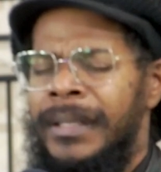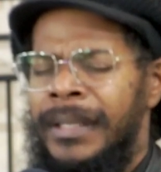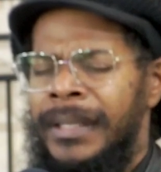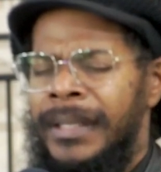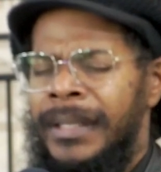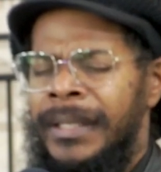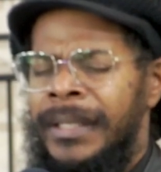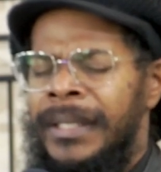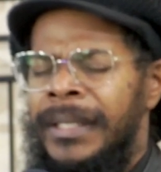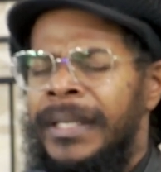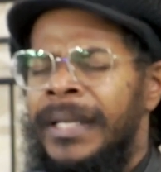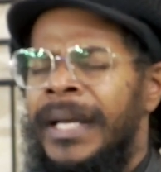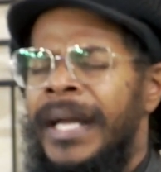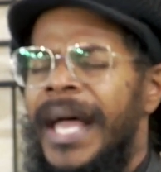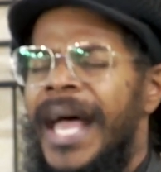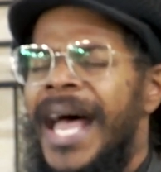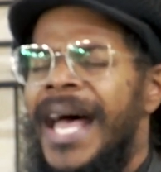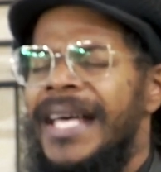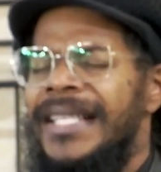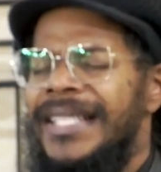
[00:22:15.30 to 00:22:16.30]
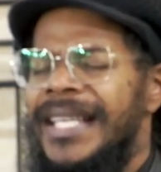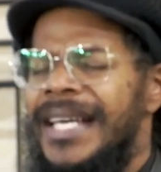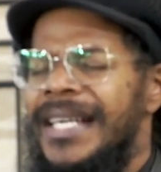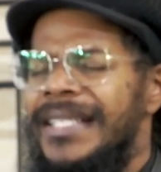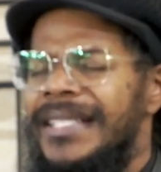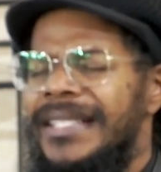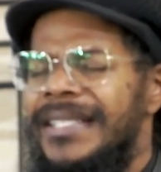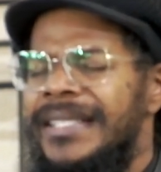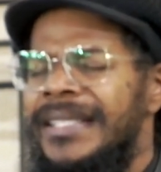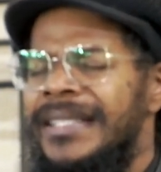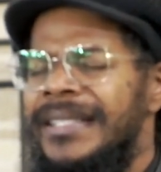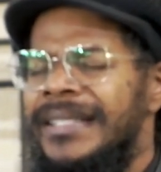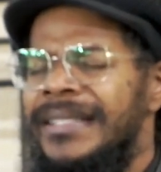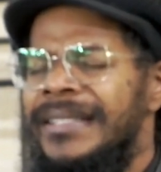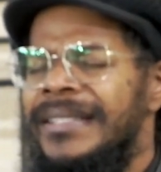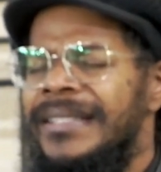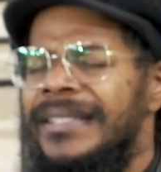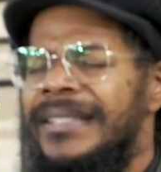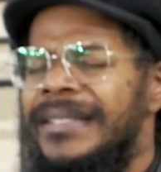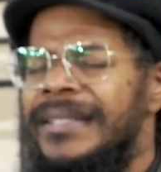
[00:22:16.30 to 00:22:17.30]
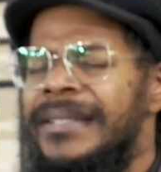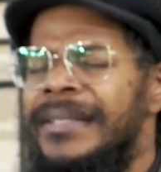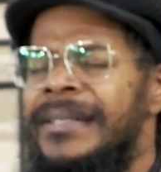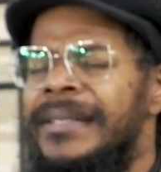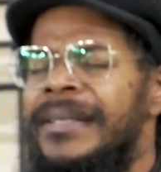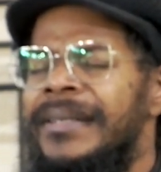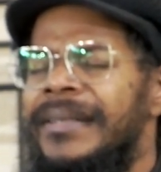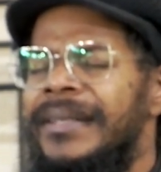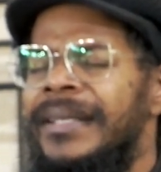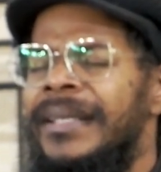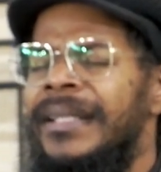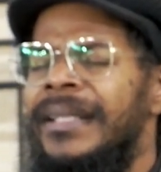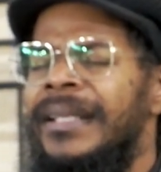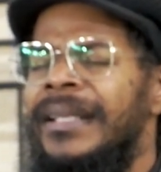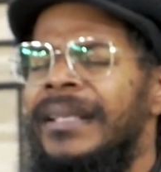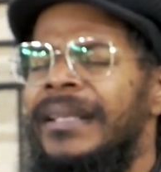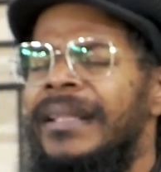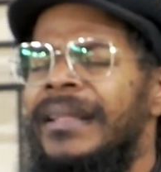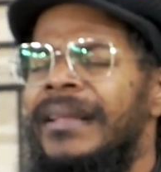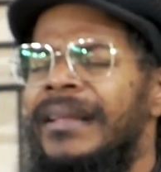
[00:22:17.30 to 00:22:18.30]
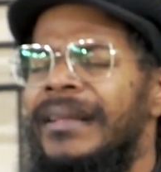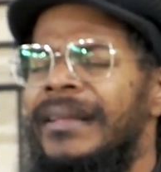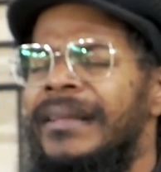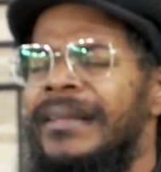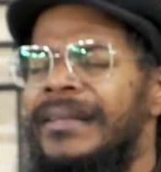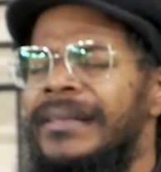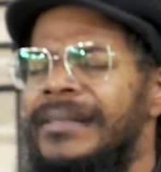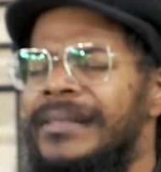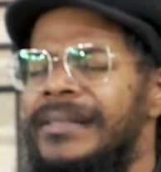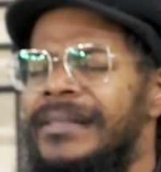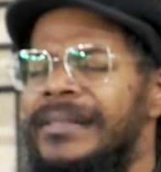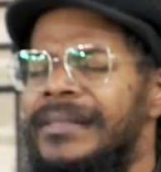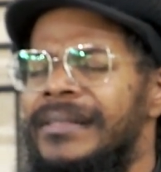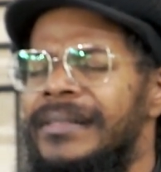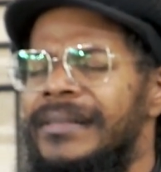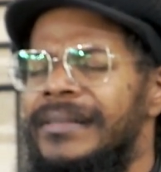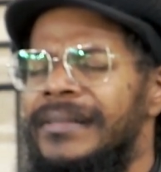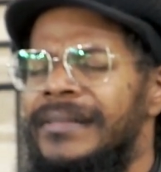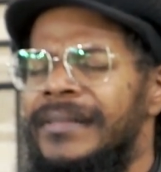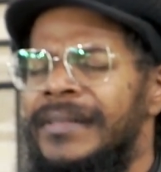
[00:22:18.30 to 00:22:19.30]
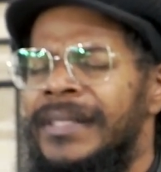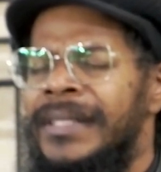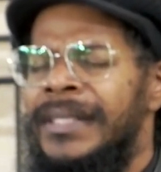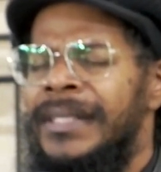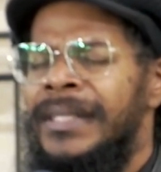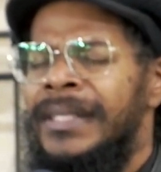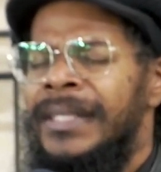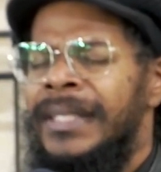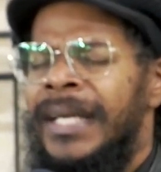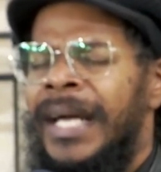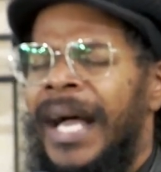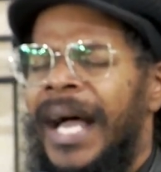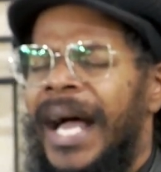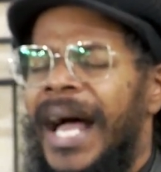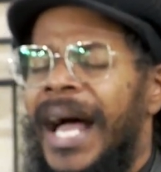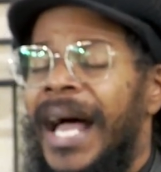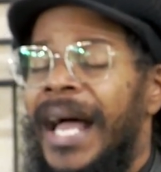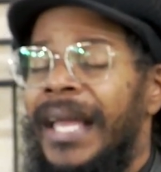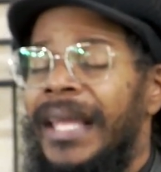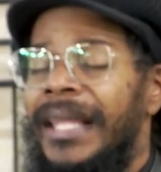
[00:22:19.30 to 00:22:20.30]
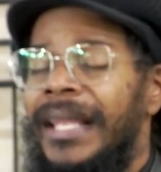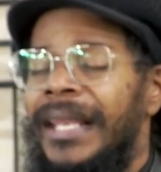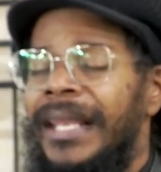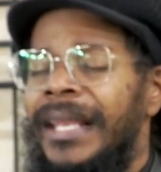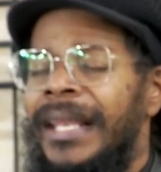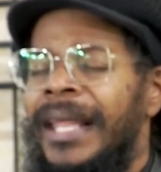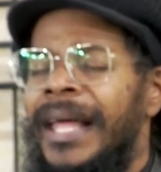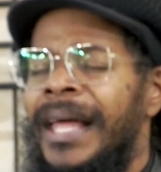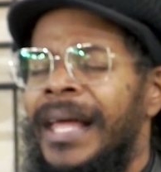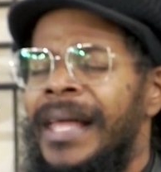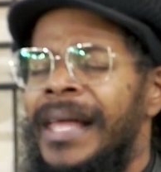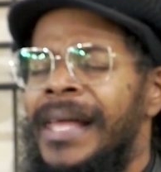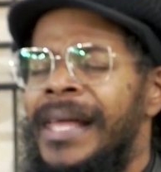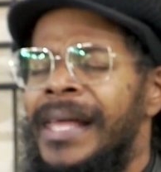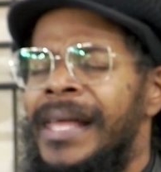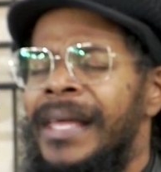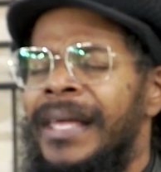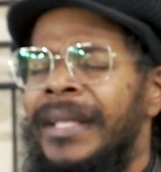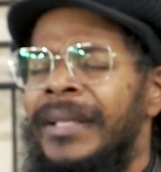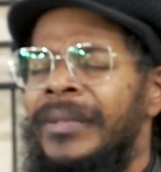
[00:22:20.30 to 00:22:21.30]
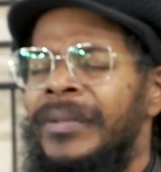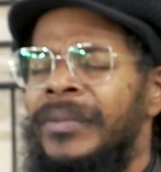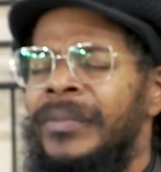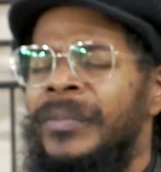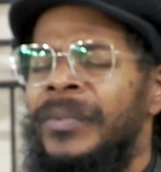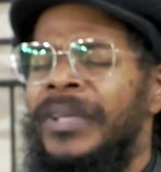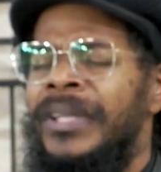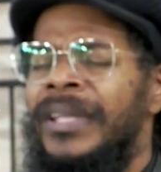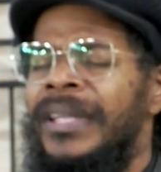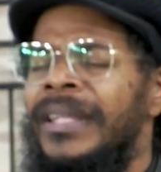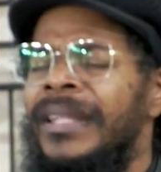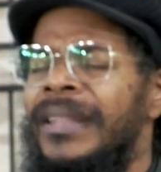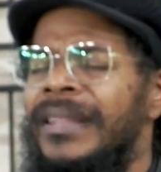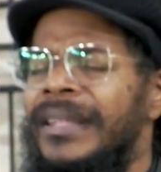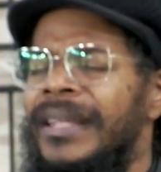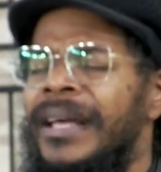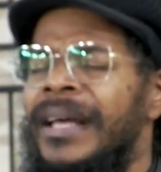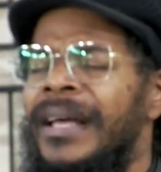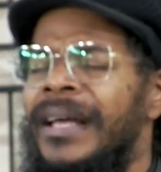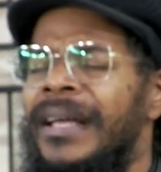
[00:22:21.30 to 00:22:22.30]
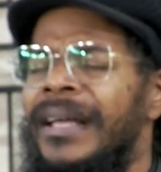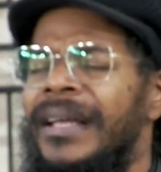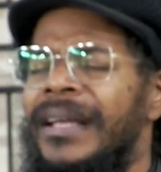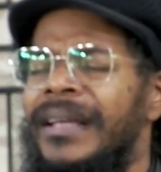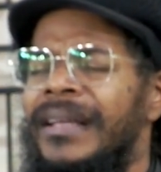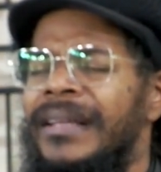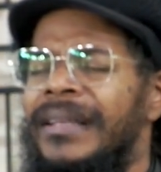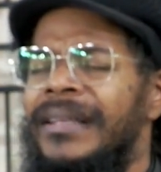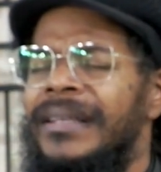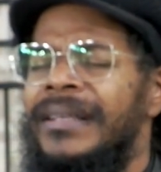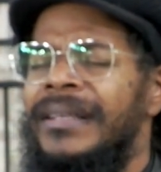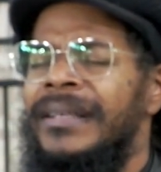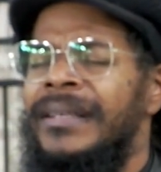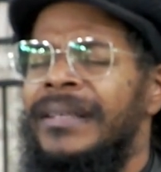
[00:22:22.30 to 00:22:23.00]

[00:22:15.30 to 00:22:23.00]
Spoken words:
Nothing is said.